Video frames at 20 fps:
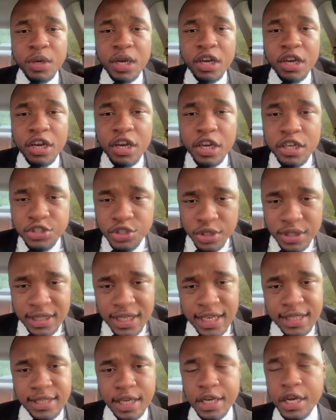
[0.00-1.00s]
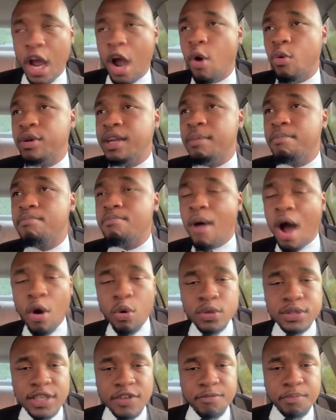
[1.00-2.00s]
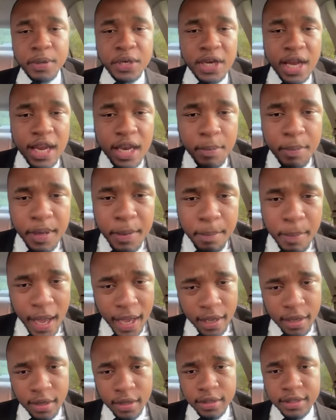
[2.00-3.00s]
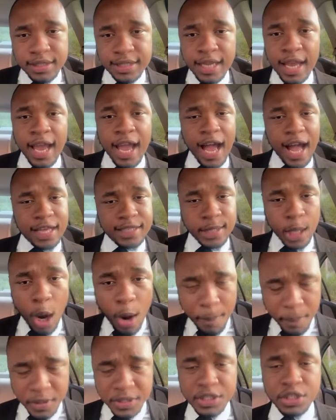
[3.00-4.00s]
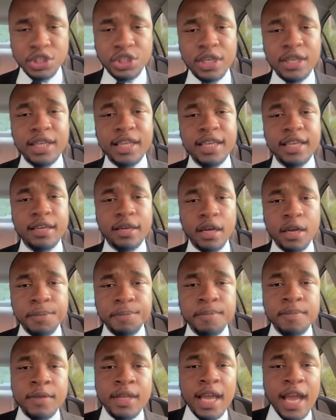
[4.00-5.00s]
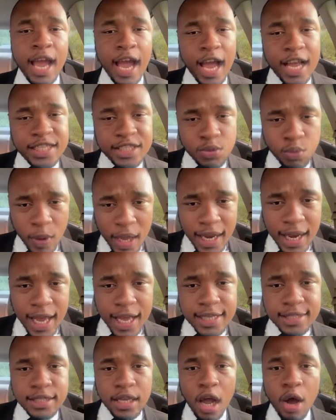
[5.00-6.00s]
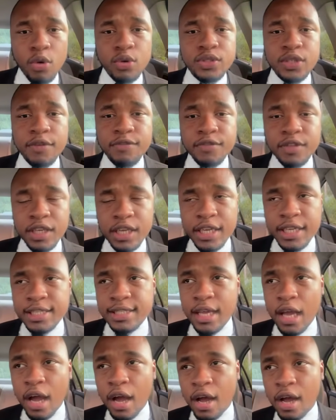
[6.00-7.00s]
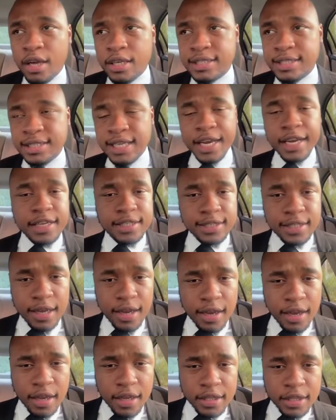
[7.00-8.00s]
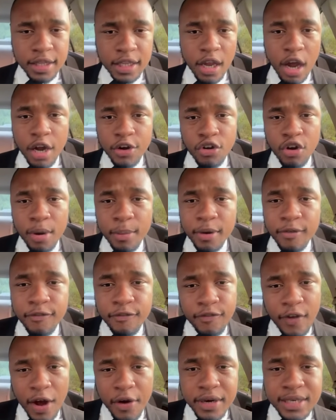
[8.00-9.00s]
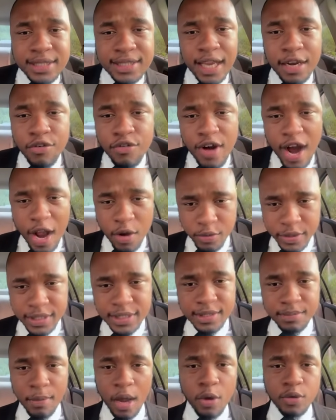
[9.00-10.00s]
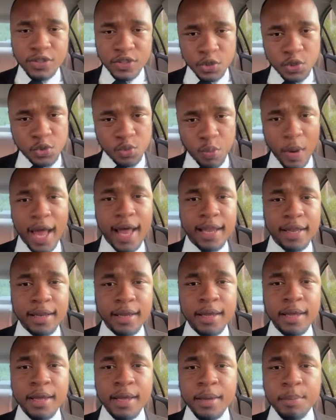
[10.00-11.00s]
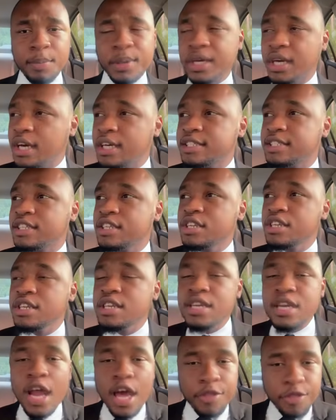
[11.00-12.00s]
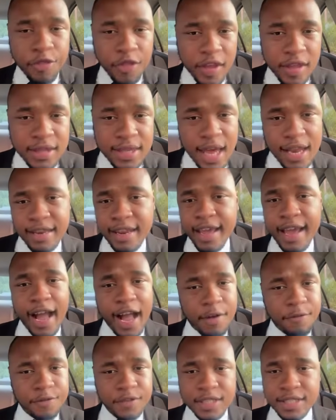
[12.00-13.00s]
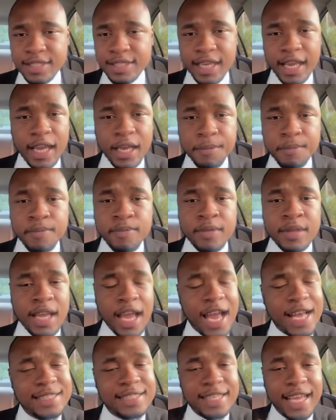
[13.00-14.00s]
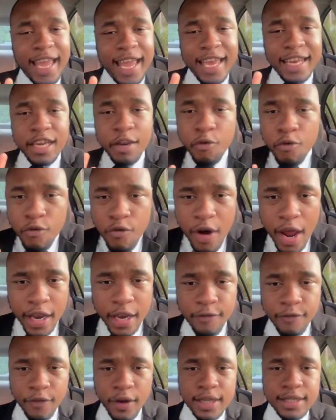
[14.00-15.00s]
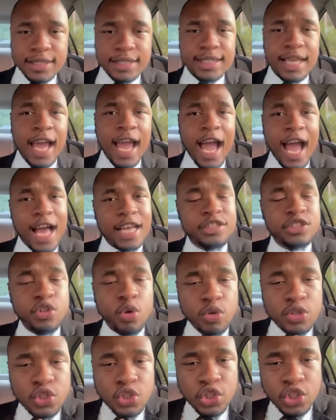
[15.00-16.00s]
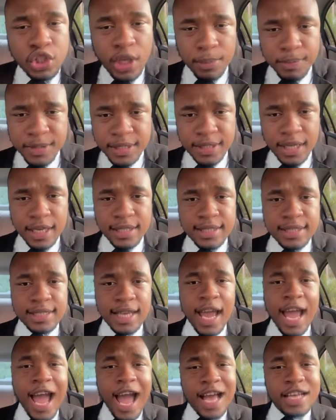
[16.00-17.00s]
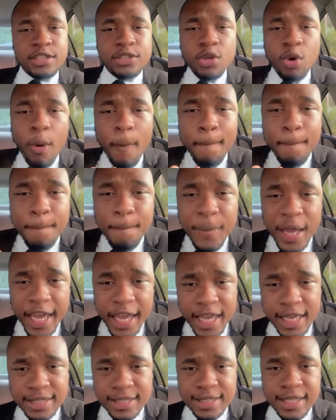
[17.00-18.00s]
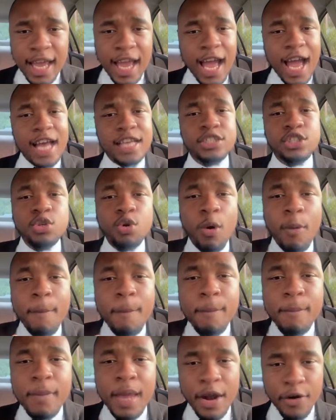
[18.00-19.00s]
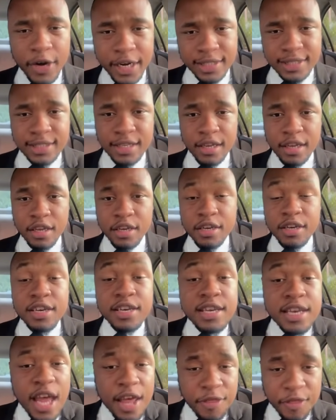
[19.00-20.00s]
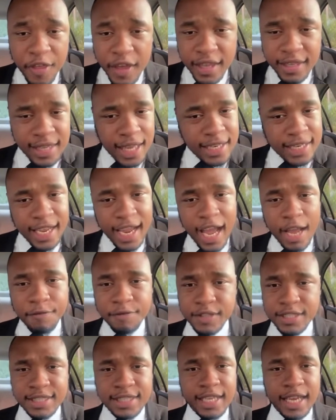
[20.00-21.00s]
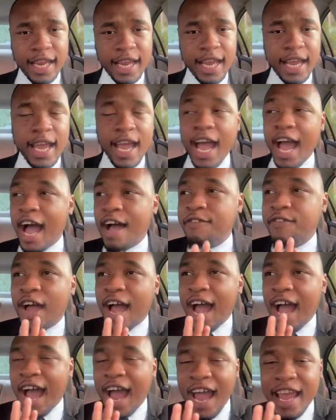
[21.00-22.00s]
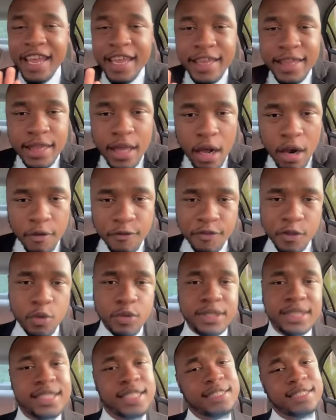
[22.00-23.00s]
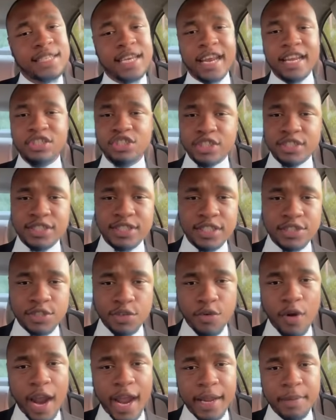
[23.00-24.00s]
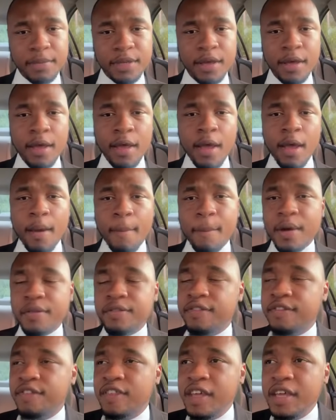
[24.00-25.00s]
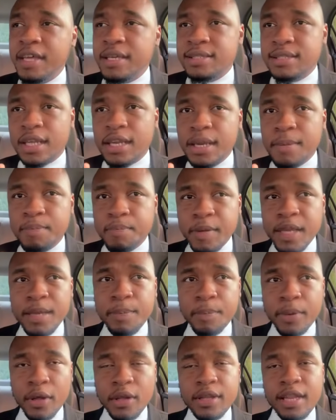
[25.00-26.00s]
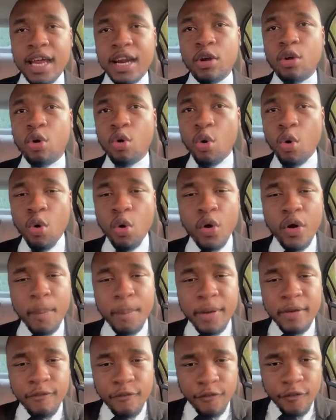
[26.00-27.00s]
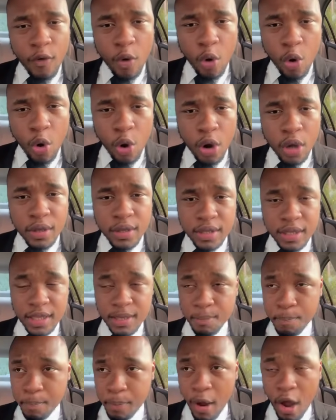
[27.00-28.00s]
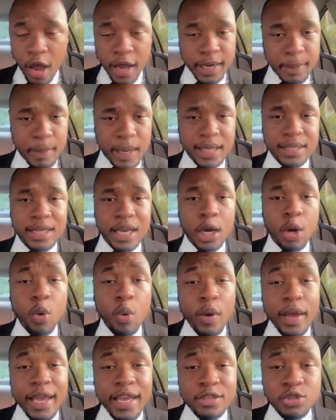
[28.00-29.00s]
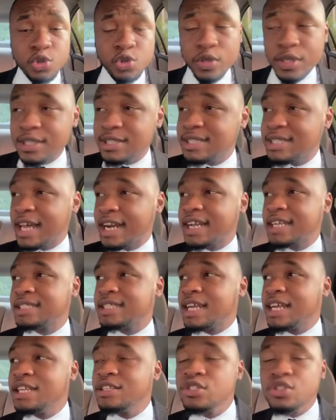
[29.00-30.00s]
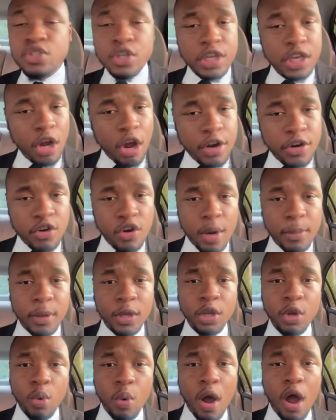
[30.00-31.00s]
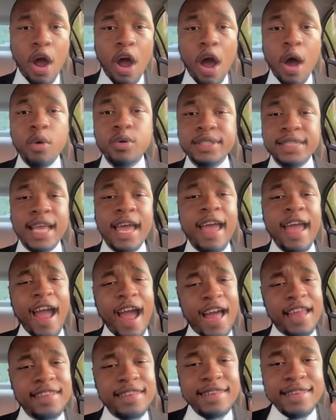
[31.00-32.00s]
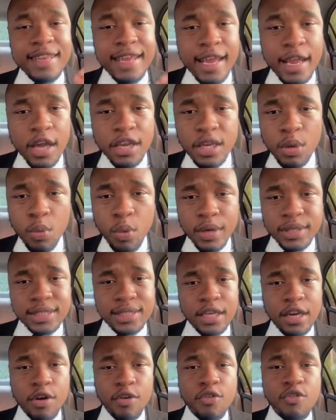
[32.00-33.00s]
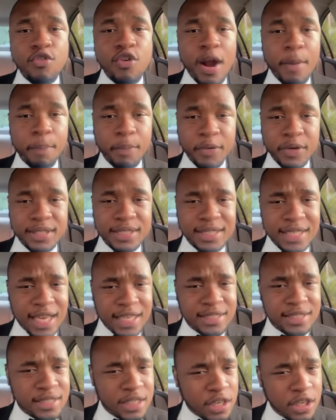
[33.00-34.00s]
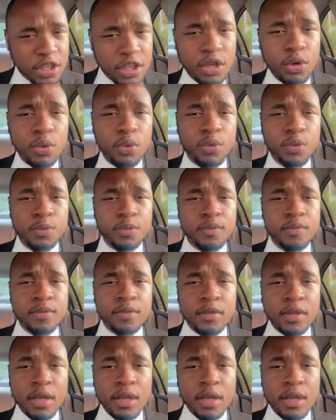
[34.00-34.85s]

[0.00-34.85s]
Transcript: is regurgitating out the mouth of Penelope Beckles as opposition leader, as well as out of the Senator, the Honorable Faris Al-Rawi's mouth as well. Because nothing that they have to say has any relevance, has no substance, has no base, has no merit. Nothing that they have to say have either of those things that I just described. But these are the people that go before the Parliament, that go into the Senate, into the Honorable Lower House, and they are the ones that are representing you.